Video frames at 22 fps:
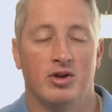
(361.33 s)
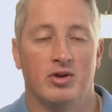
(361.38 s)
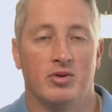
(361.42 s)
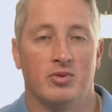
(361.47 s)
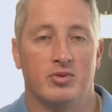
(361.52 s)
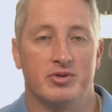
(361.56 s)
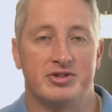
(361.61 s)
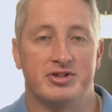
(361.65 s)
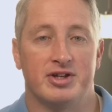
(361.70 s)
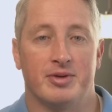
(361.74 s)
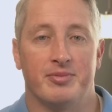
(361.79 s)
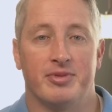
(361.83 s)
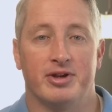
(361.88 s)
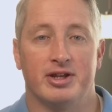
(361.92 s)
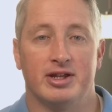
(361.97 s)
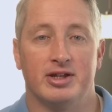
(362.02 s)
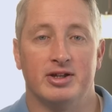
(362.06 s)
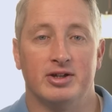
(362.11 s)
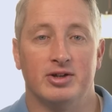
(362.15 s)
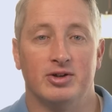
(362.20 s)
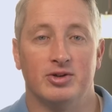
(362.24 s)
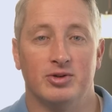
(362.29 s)
was
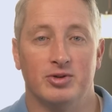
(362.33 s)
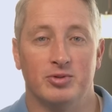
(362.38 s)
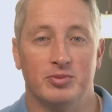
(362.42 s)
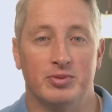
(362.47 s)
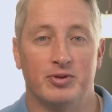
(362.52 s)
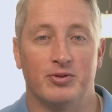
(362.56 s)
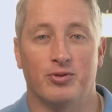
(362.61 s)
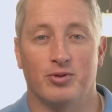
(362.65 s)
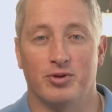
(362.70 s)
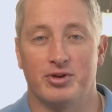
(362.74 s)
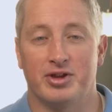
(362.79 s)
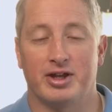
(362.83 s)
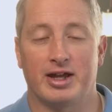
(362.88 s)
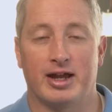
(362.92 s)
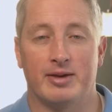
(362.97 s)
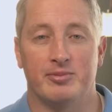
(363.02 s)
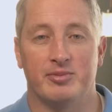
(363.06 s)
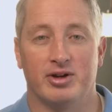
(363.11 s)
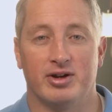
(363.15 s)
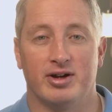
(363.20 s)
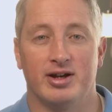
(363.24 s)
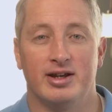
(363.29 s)
somebody who, before they
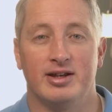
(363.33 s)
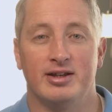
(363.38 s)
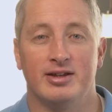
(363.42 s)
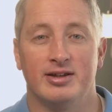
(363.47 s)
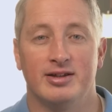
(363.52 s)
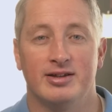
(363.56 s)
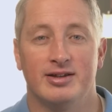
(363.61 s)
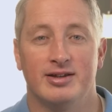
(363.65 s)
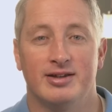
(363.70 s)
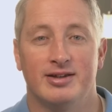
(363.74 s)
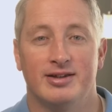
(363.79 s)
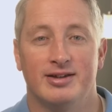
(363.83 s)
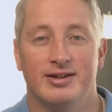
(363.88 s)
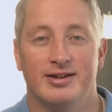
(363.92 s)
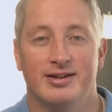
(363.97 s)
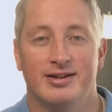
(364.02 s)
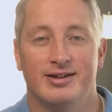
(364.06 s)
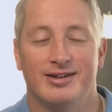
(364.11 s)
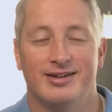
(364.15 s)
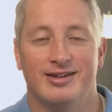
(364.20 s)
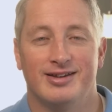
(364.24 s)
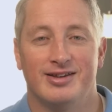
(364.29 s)
got married,
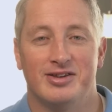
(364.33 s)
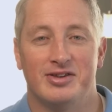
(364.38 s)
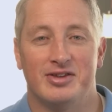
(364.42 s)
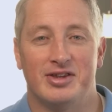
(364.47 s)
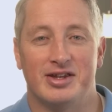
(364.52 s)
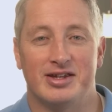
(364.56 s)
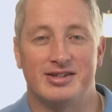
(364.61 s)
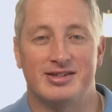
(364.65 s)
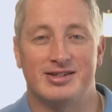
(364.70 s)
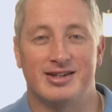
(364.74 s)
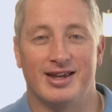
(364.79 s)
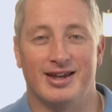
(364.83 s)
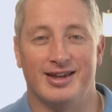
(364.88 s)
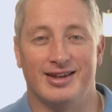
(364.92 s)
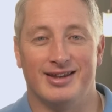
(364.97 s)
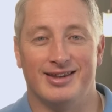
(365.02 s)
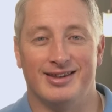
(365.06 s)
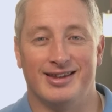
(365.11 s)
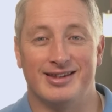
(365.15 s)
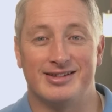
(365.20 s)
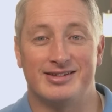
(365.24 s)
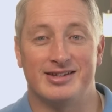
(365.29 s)
they
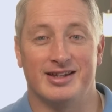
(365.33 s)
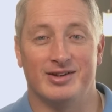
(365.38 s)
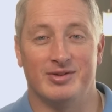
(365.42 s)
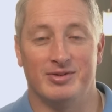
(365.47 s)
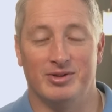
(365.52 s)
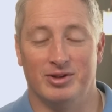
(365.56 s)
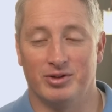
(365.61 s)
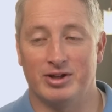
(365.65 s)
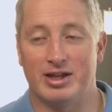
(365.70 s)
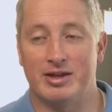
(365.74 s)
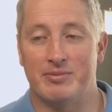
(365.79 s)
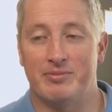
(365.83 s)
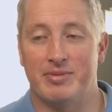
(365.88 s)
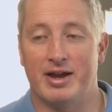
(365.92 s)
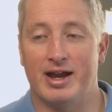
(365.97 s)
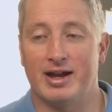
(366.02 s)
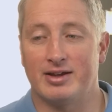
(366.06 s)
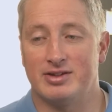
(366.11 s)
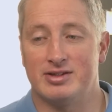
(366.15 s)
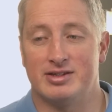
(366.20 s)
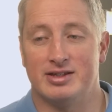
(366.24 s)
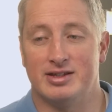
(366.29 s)
said looking
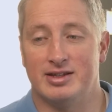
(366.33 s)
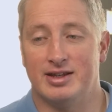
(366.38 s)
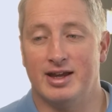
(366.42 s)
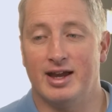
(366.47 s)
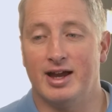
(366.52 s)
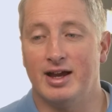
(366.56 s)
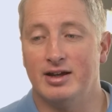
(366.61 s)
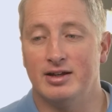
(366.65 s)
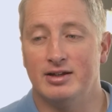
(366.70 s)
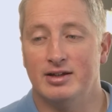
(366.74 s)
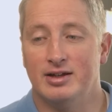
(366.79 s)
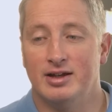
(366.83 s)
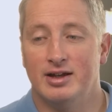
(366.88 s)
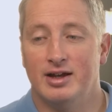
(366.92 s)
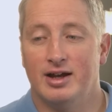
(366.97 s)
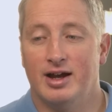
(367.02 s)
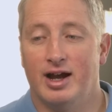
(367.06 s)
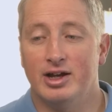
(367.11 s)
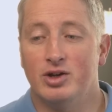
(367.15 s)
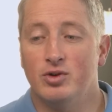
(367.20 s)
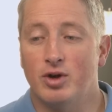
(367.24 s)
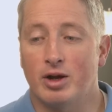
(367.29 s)
back, they said, yeah,
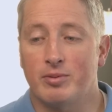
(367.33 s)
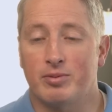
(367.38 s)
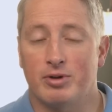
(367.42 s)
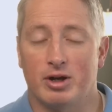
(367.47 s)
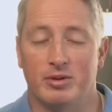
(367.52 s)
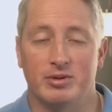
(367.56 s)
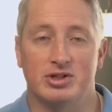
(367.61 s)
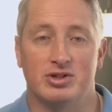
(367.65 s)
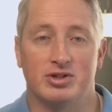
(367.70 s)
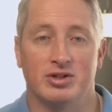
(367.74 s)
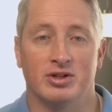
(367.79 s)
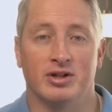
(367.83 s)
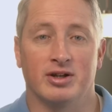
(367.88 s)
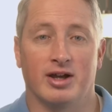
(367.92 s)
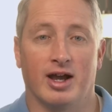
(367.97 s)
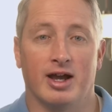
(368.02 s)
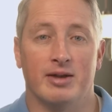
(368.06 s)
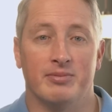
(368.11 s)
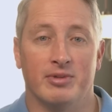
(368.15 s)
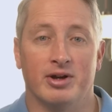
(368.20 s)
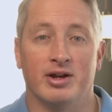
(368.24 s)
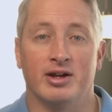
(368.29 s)
I knew I probably shouldn't have
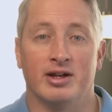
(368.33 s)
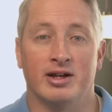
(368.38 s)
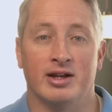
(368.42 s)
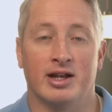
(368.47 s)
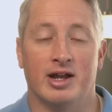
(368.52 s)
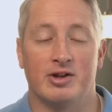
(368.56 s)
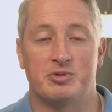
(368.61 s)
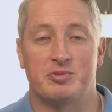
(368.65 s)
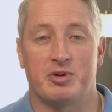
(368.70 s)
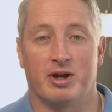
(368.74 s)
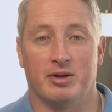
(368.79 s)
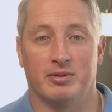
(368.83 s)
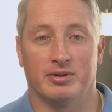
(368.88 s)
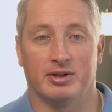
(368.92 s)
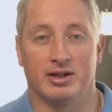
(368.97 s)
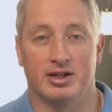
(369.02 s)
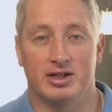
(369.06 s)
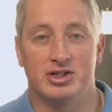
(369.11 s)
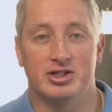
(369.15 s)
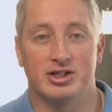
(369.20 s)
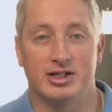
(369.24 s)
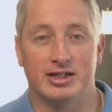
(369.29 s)
gotten married, and I was probably going
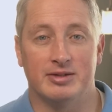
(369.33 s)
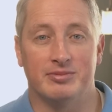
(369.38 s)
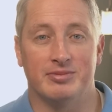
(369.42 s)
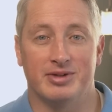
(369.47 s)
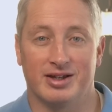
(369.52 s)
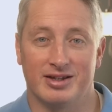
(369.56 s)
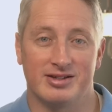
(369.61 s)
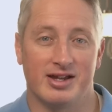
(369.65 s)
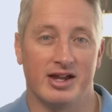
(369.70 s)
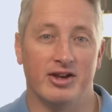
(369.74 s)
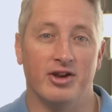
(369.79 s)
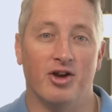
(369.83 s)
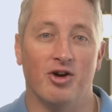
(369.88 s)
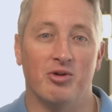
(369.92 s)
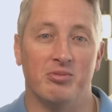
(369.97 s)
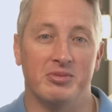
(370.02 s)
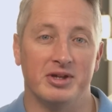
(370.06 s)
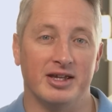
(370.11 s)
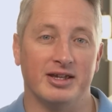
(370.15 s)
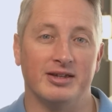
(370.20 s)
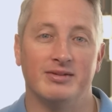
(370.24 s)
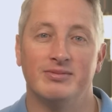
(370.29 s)
to cheat because I know
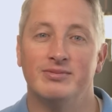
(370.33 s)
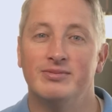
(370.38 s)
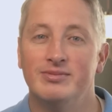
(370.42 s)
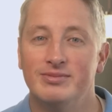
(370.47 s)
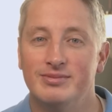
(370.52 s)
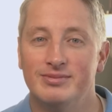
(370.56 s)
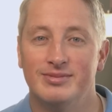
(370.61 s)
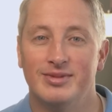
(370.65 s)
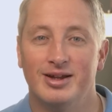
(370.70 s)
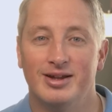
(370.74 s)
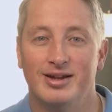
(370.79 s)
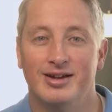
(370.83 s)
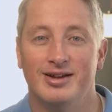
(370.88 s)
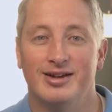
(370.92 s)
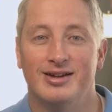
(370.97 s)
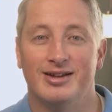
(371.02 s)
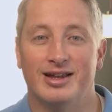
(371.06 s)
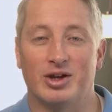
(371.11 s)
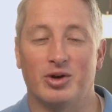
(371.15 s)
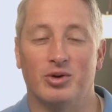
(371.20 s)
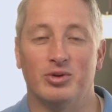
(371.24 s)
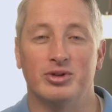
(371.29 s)
me.
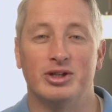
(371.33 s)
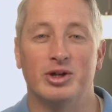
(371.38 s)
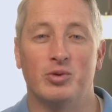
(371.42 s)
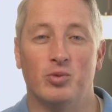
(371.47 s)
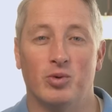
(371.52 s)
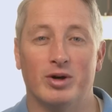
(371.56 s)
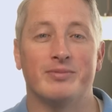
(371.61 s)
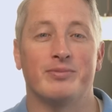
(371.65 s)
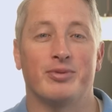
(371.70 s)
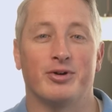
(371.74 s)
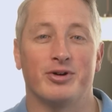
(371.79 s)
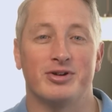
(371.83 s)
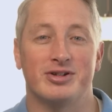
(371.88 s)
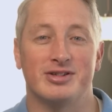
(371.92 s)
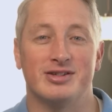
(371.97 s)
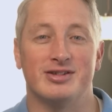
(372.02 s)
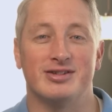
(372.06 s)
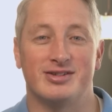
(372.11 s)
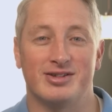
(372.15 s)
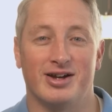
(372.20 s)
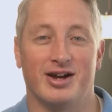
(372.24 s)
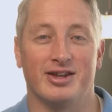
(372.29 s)
Like, only one
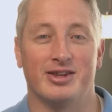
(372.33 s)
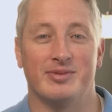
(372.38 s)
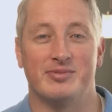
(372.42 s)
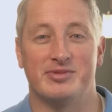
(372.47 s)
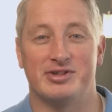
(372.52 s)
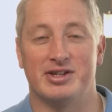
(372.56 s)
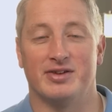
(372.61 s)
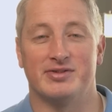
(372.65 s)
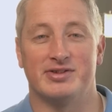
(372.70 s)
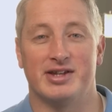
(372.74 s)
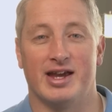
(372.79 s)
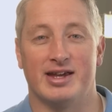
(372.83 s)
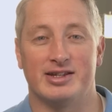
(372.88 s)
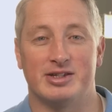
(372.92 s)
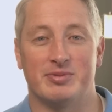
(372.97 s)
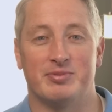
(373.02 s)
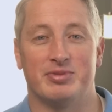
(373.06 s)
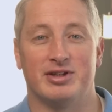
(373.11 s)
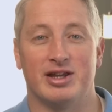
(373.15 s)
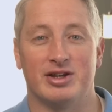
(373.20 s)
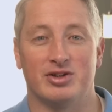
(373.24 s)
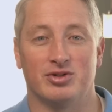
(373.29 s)
person saw themselves as a
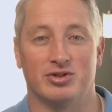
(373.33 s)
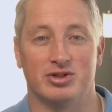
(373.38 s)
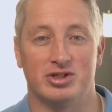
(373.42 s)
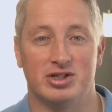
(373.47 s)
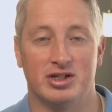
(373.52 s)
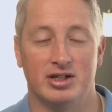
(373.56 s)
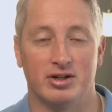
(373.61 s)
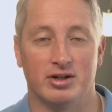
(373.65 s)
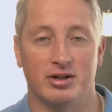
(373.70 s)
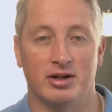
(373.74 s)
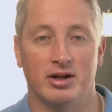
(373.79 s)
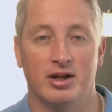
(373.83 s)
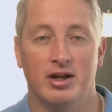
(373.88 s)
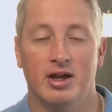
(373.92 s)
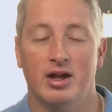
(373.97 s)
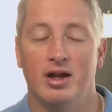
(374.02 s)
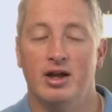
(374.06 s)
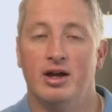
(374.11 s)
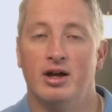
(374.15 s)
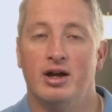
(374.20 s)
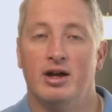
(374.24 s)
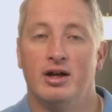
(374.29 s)
potential cheater.
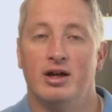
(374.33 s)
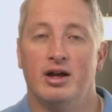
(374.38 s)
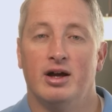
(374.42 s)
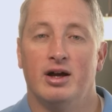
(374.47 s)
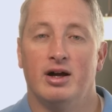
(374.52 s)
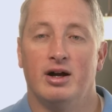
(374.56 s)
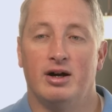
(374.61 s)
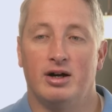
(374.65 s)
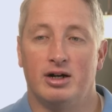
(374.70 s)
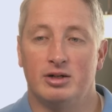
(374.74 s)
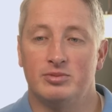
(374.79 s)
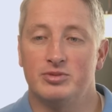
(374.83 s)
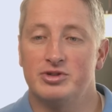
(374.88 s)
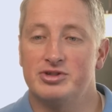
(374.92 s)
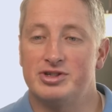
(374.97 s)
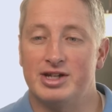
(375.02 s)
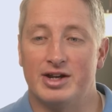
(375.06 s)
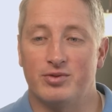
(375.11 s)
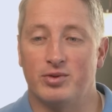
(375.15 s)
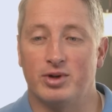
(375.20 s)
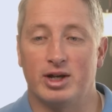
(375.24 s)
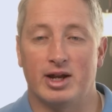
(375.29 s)
Almost
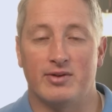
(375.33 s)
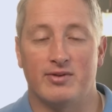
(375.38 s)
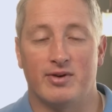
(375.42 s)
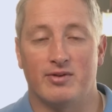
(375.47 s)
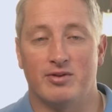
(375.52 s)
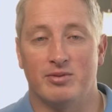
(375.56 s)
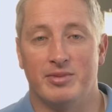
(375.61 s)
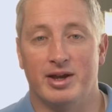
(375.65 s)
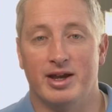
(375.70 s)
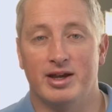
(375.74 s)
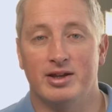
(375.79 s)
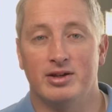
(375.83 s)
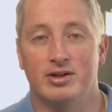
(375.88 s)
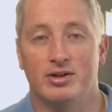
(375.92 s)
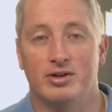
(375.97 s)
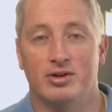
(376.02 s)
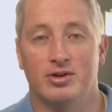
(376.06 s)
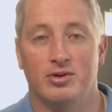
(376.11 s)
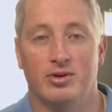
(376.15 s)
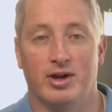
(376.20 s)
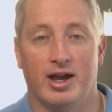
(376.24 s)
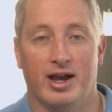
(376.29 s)
everyone I've ever met
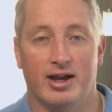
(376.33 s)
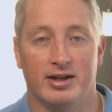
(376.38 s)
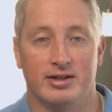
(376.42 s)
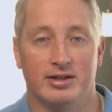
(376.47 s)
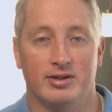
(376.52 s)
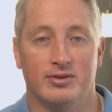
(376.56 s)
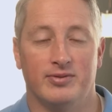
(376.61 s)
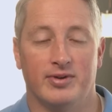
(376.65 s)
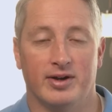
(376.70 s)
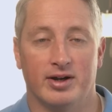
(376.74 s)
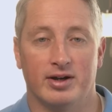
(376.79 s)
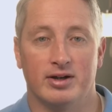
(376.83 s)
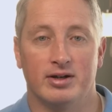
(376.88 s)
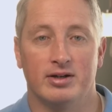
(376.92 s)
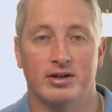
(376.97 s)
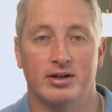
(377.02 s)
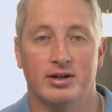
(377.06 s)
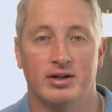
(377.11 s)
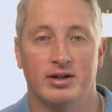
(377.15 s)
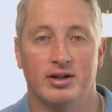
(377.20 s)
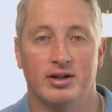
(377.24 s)
who had an affair